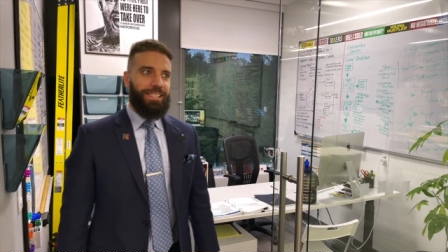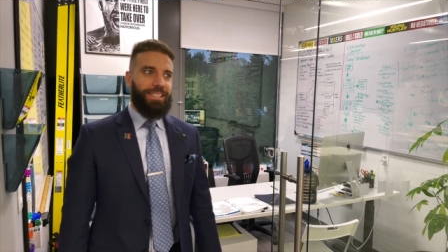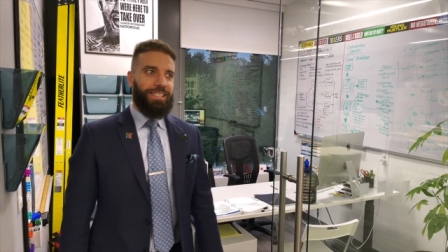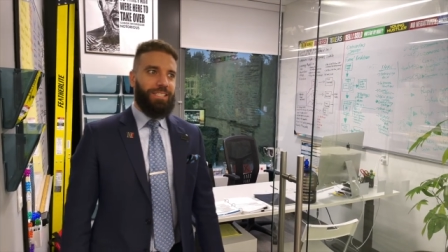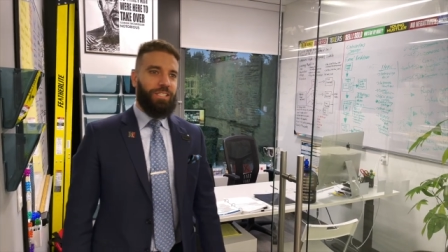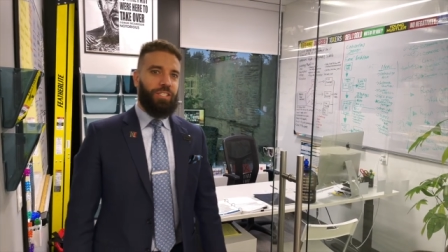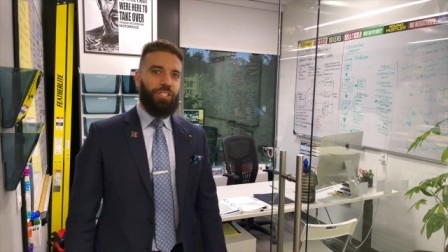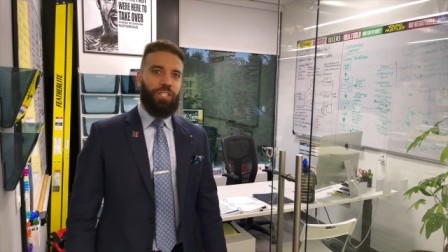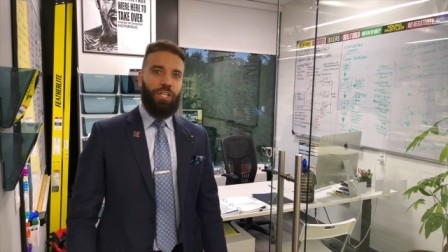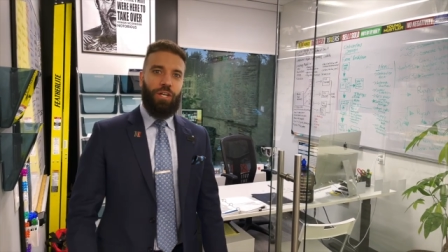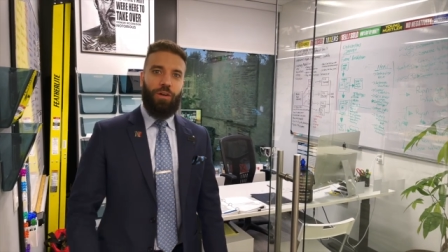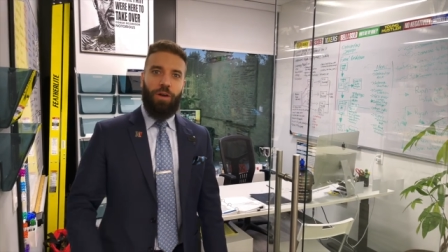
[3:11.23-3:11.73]

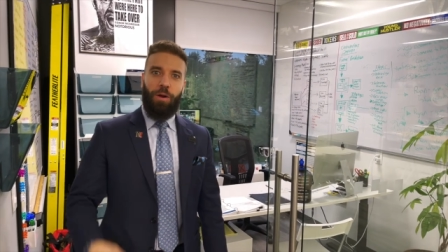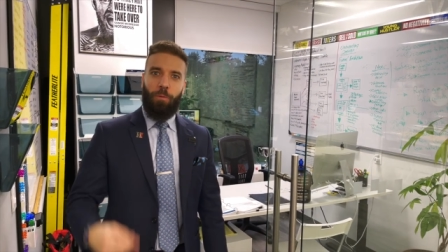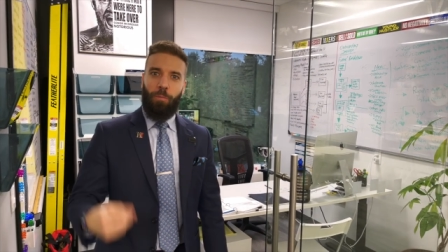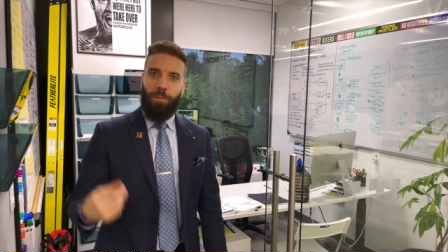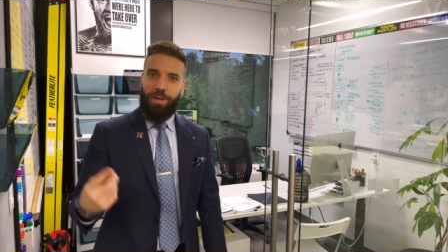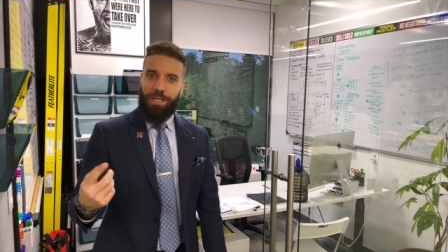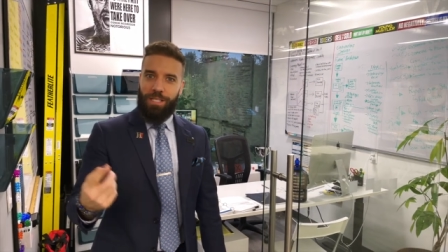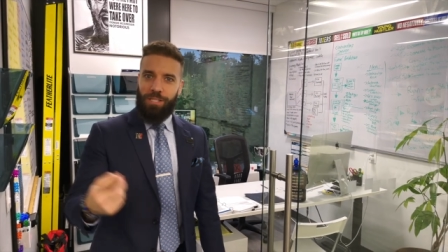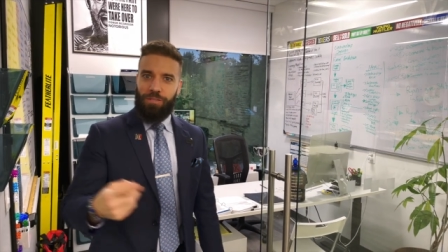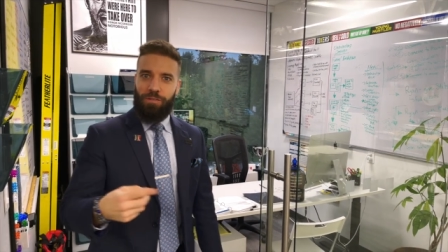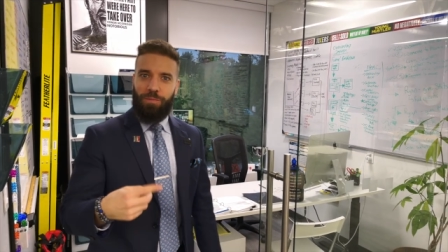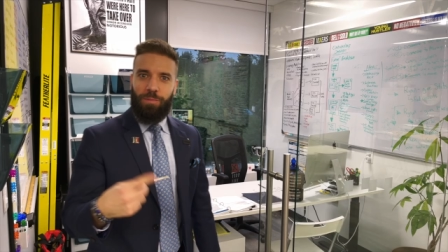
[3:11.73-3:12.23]
share our
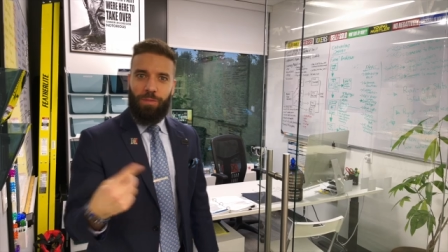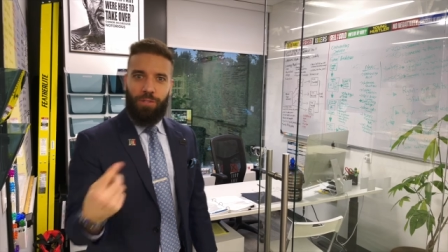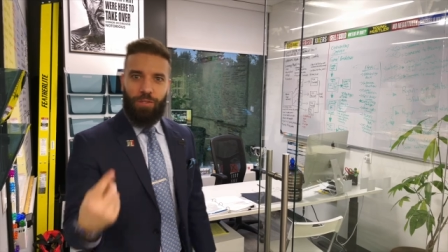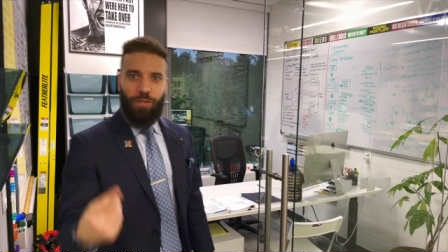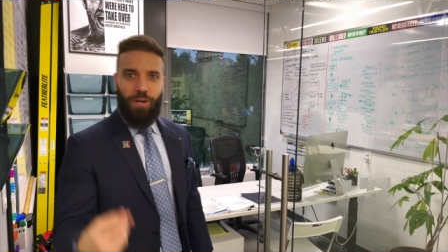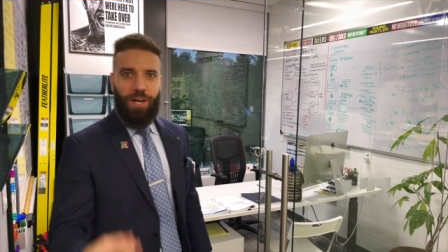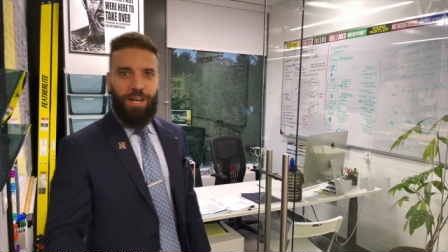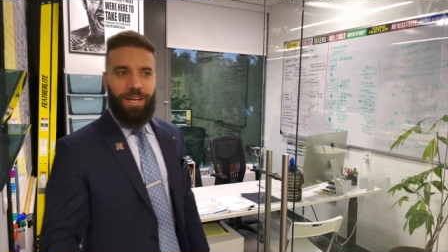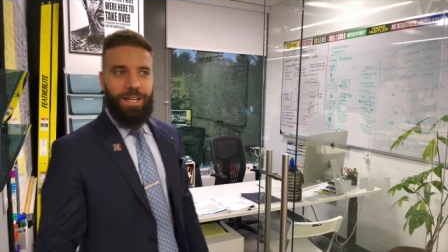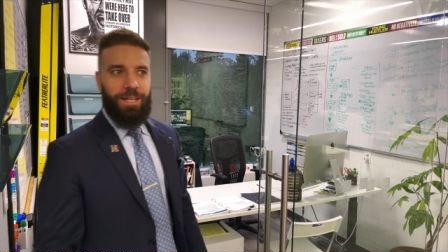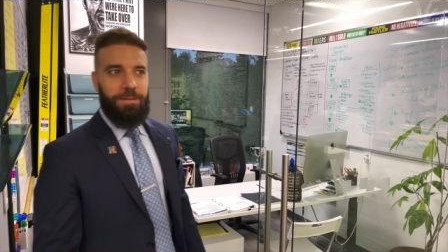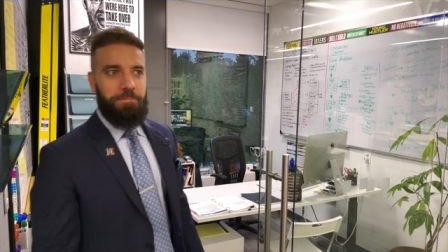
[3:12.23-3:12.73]
wins from the
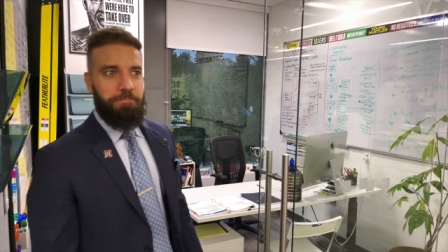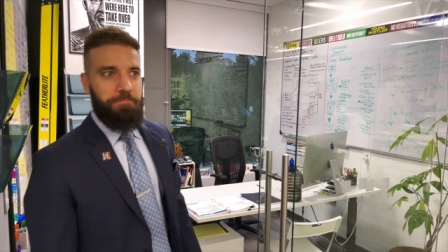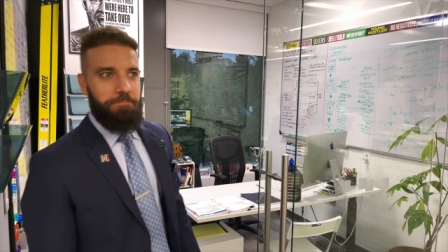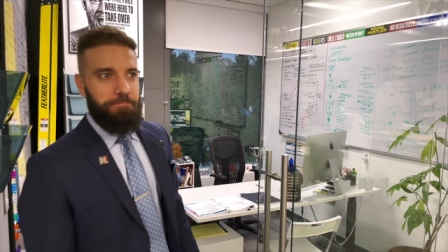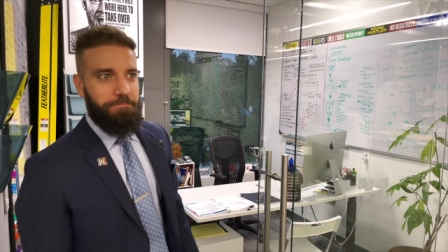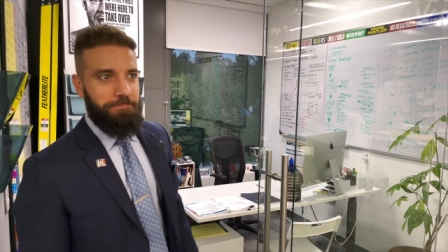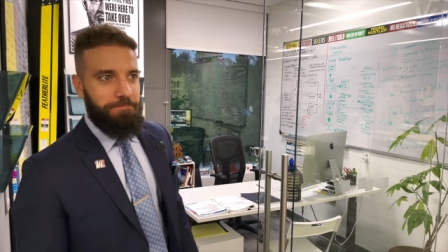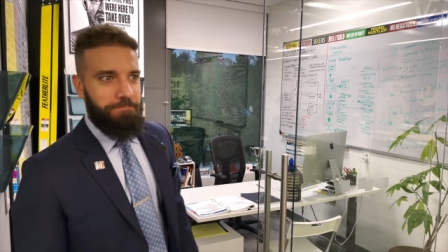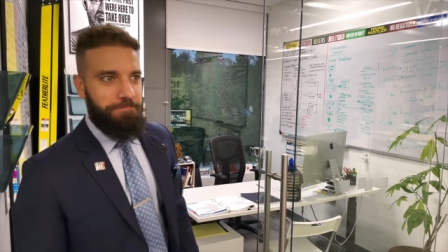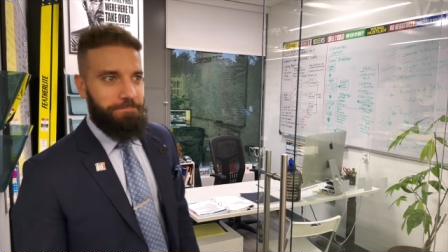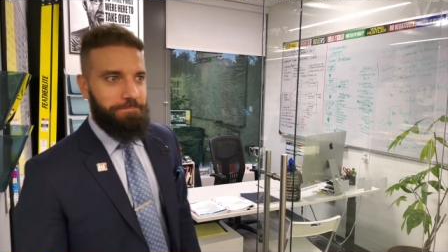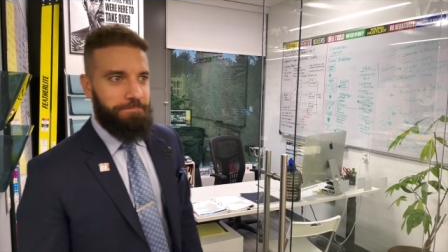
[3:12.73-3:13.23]
training,
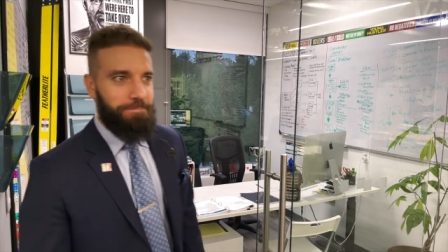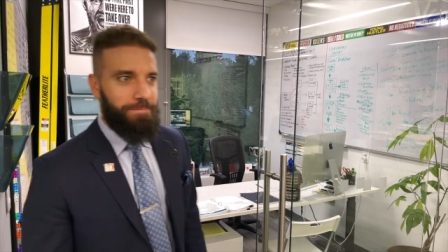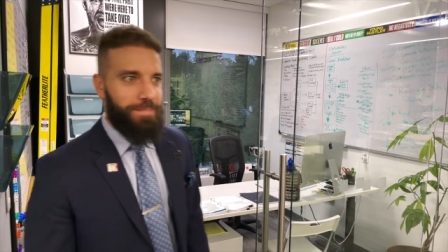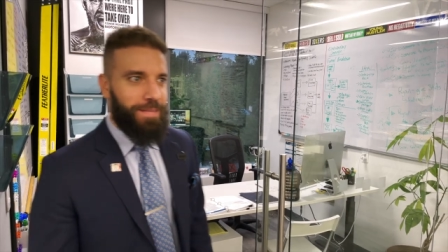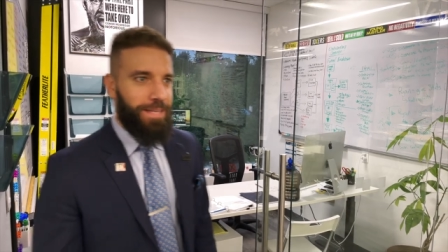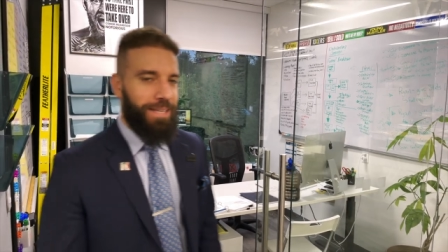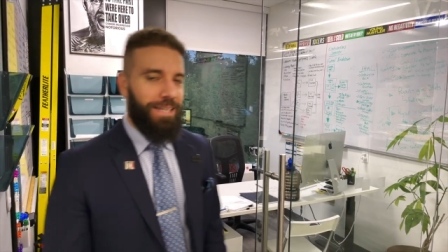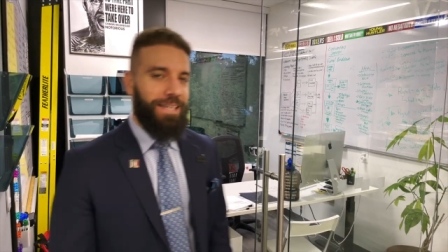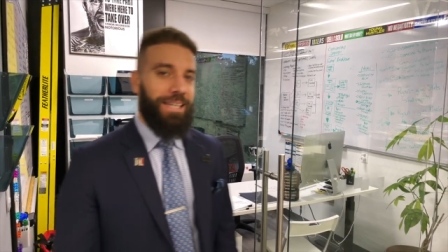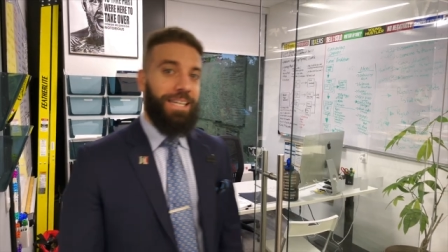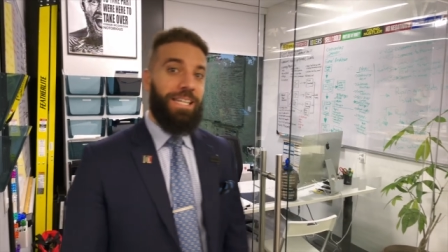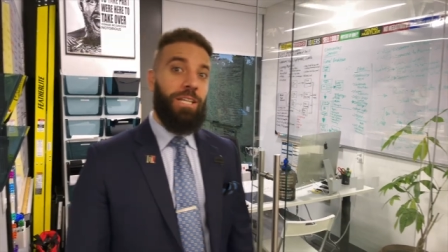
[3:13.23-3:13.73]

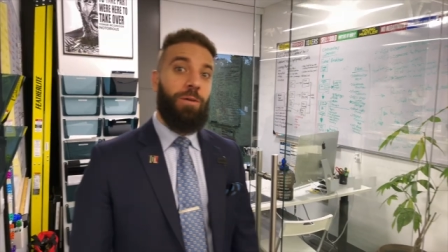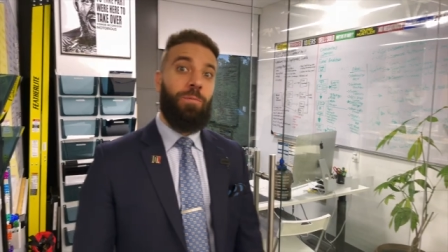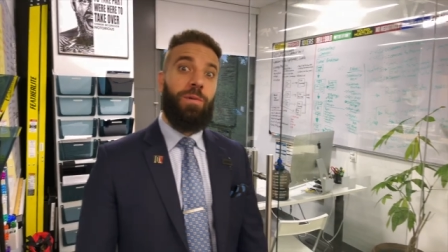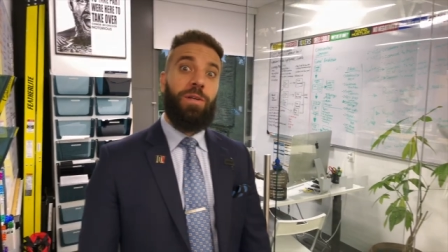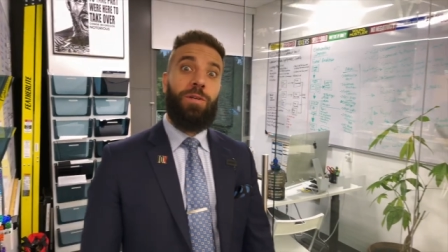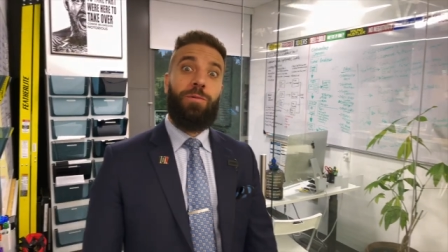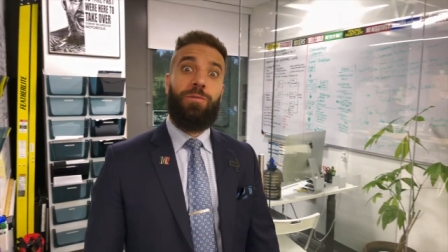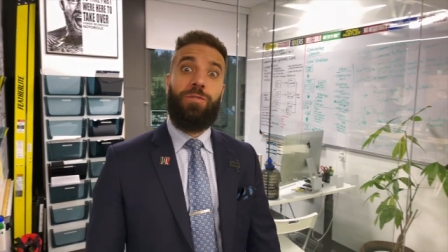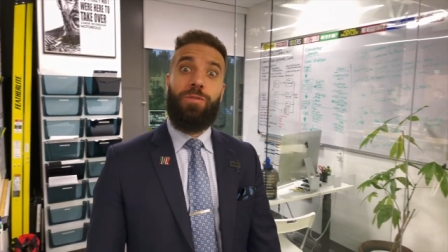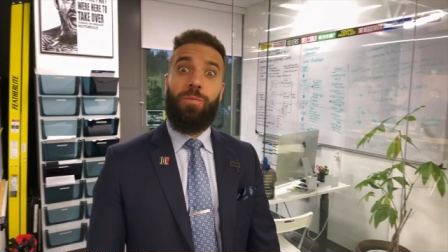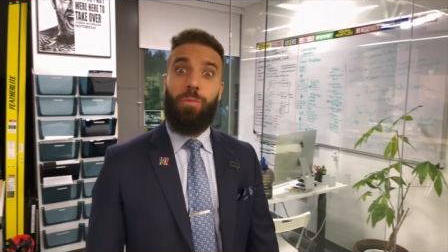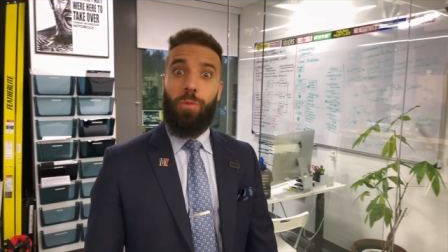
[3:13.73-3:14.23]
and then we
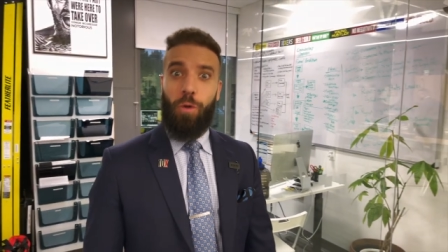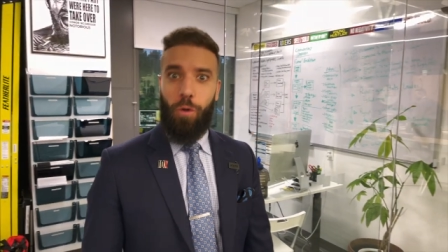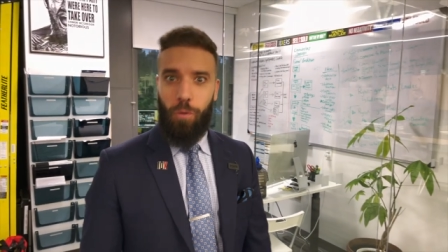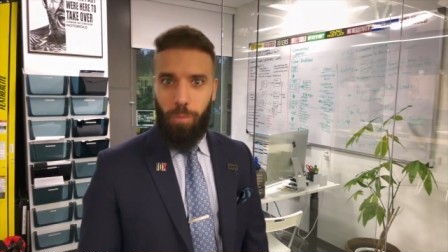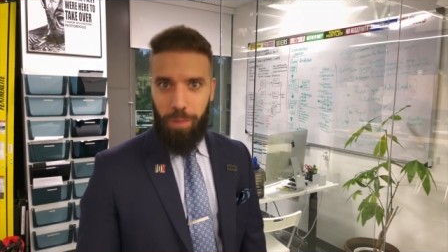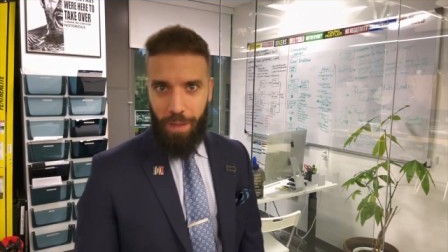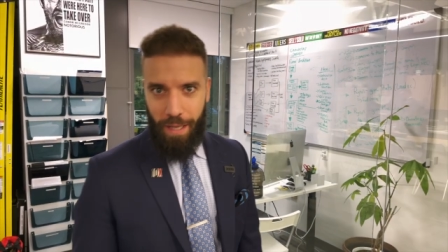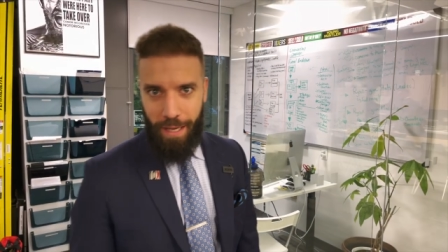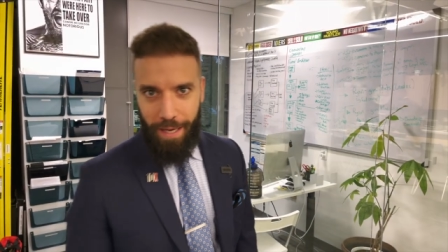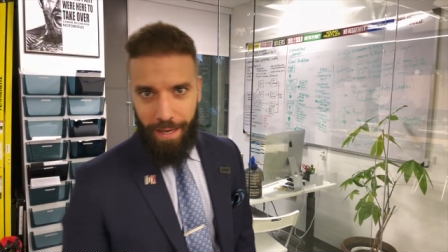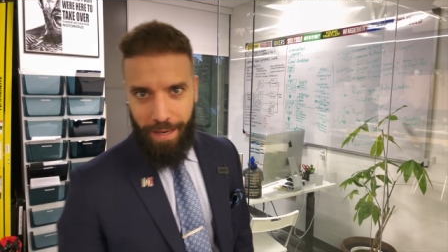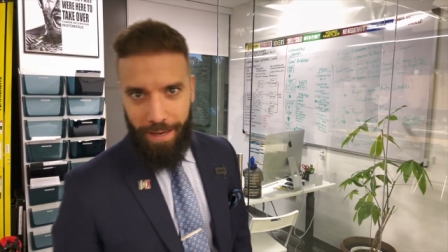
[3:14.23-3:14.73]
do some role
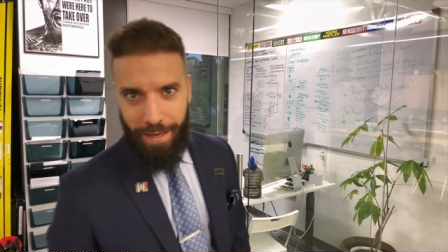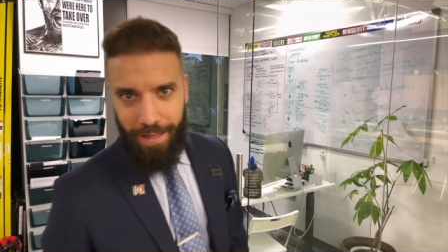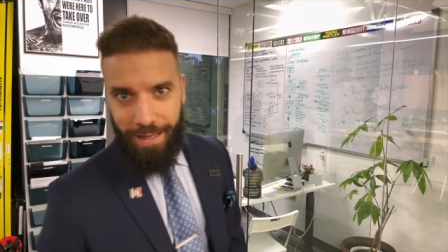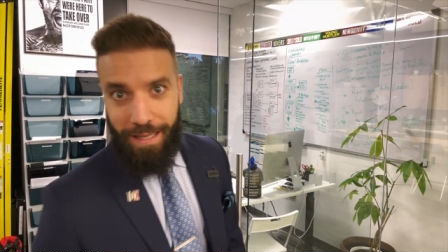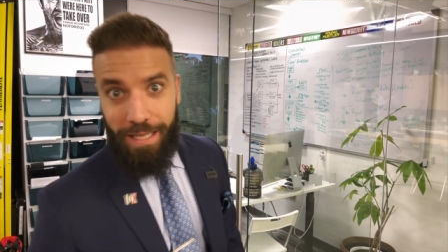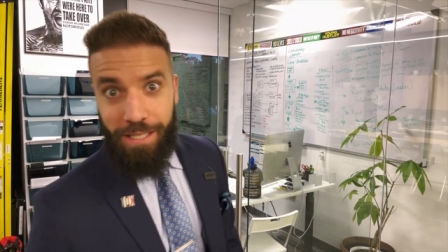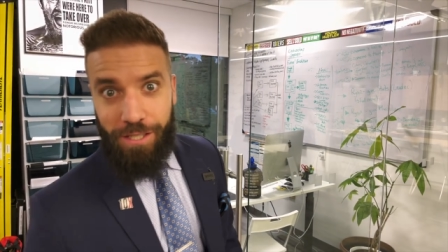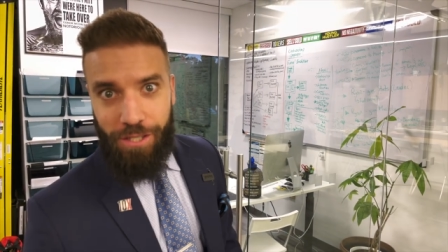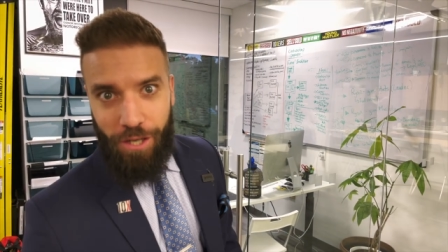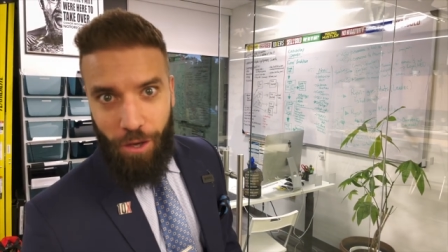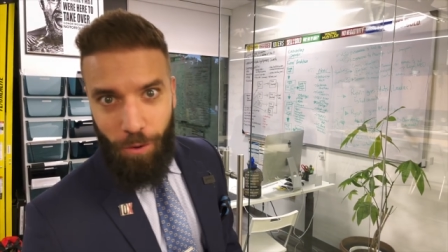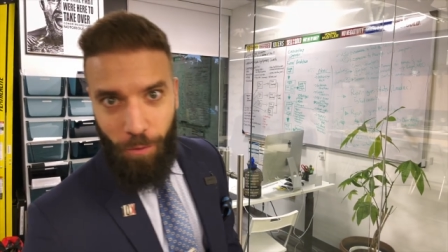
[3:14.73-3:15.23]
play.
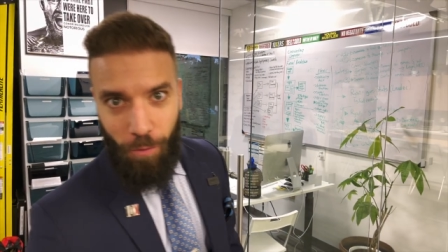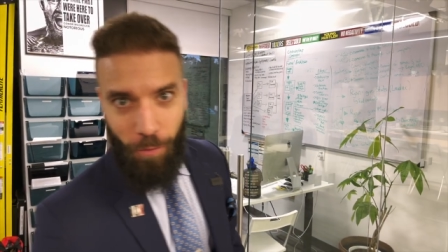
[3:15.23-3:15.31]
Let's go.